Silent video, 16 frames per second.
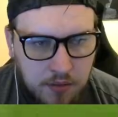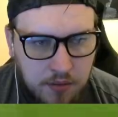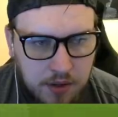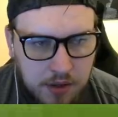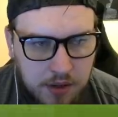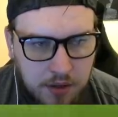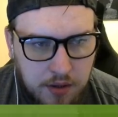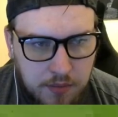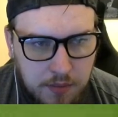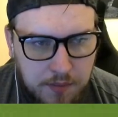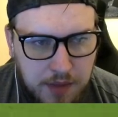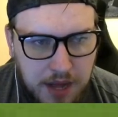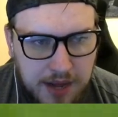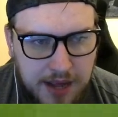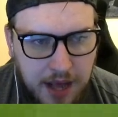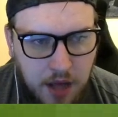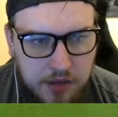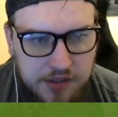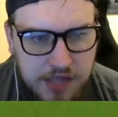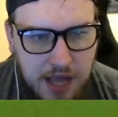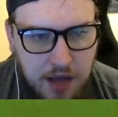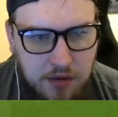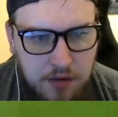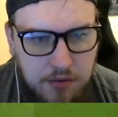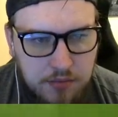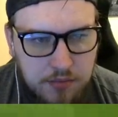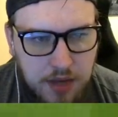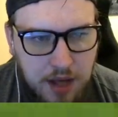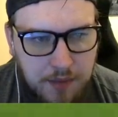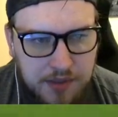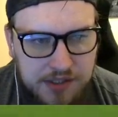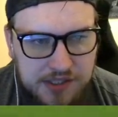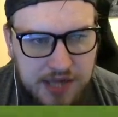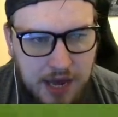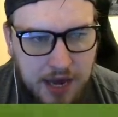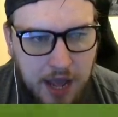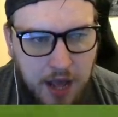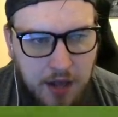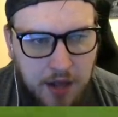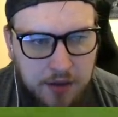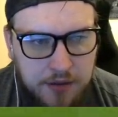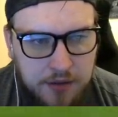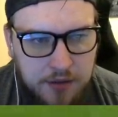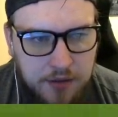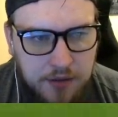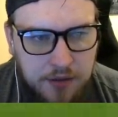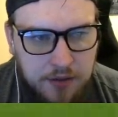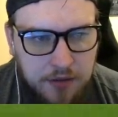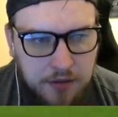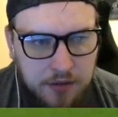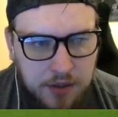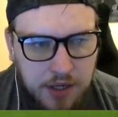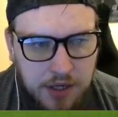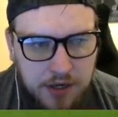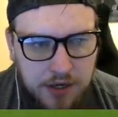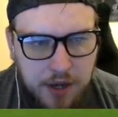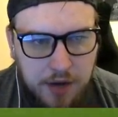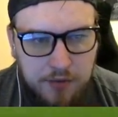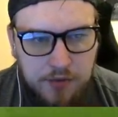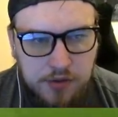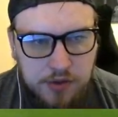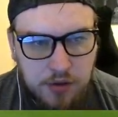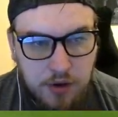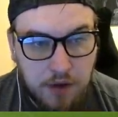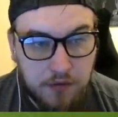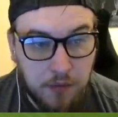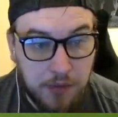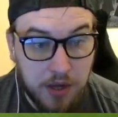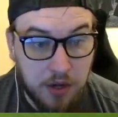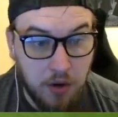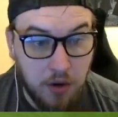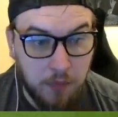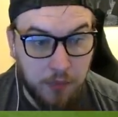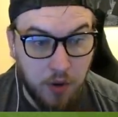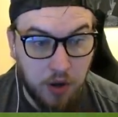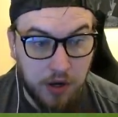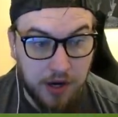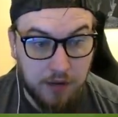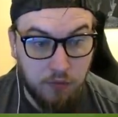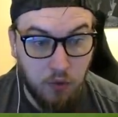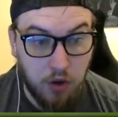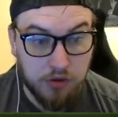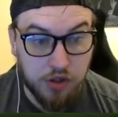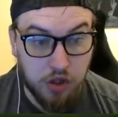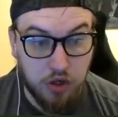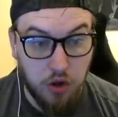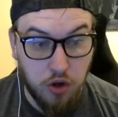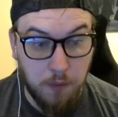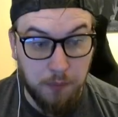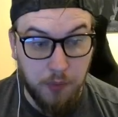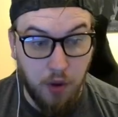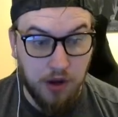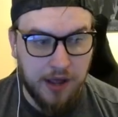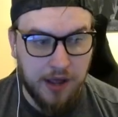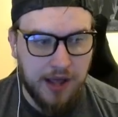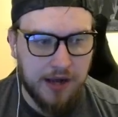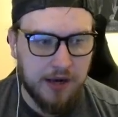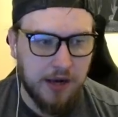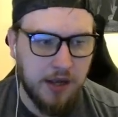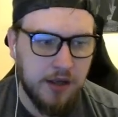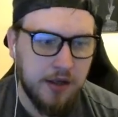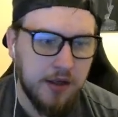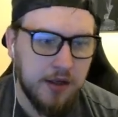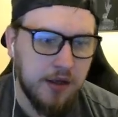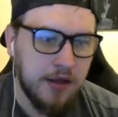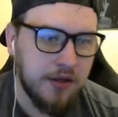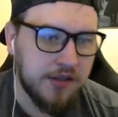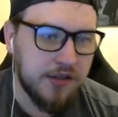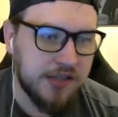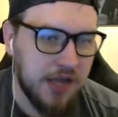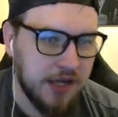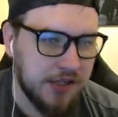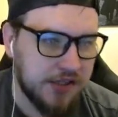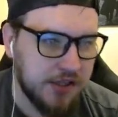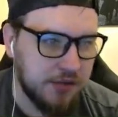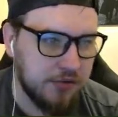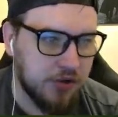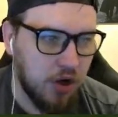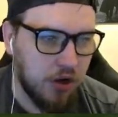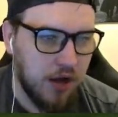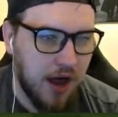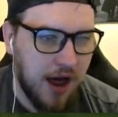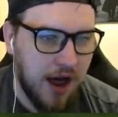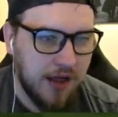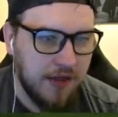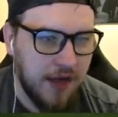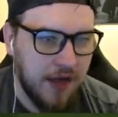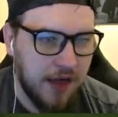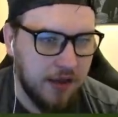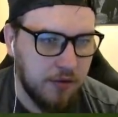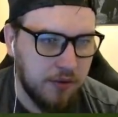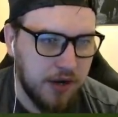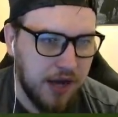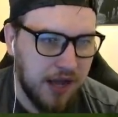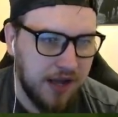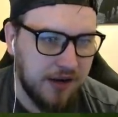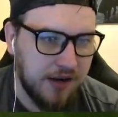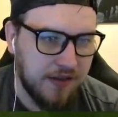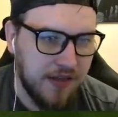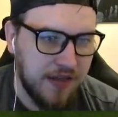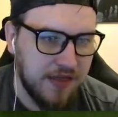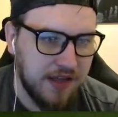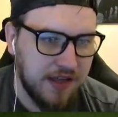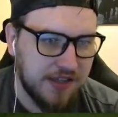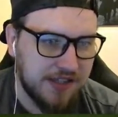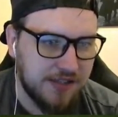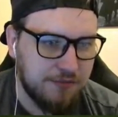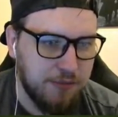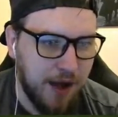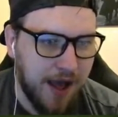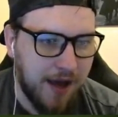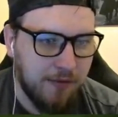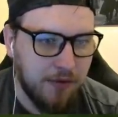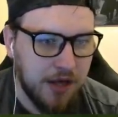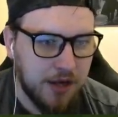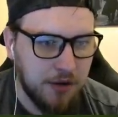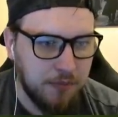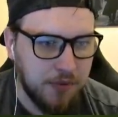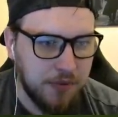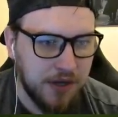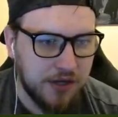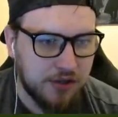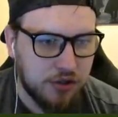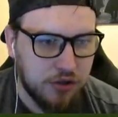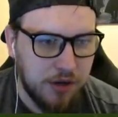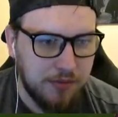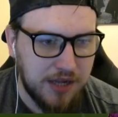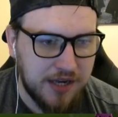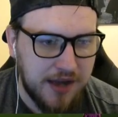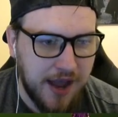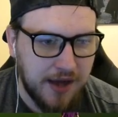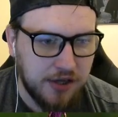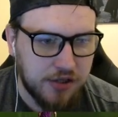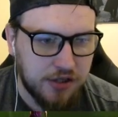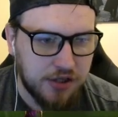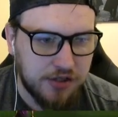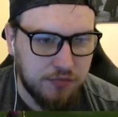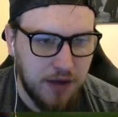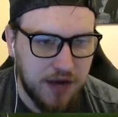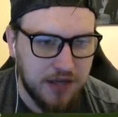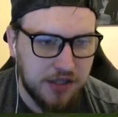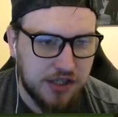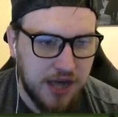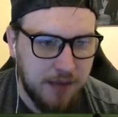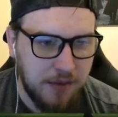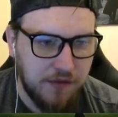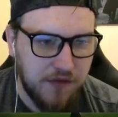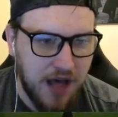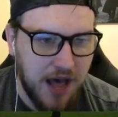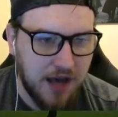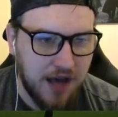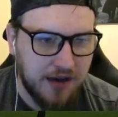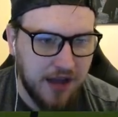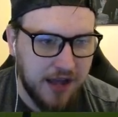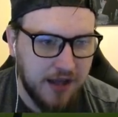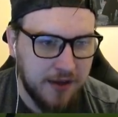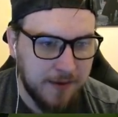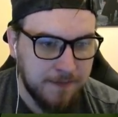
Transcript: they're coming back at us now. Mohamed Salah. Me do. It's going to have to be a good ball in. It was a good ball in. Salisu's got the height there that we need. And then this is where we could be extremely dangerous. Well in Jamie Vardy.